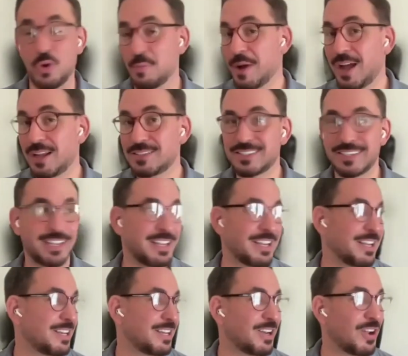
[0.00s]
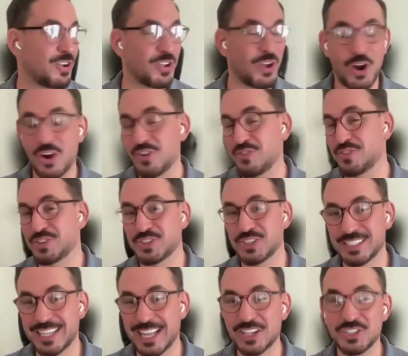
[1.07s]
robots and
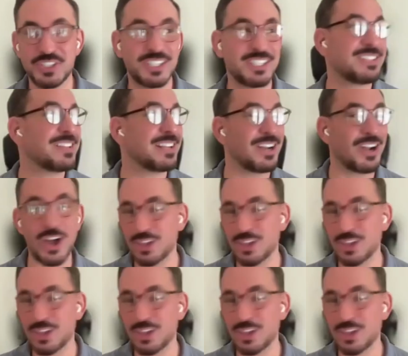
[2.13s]
artificial intelligence and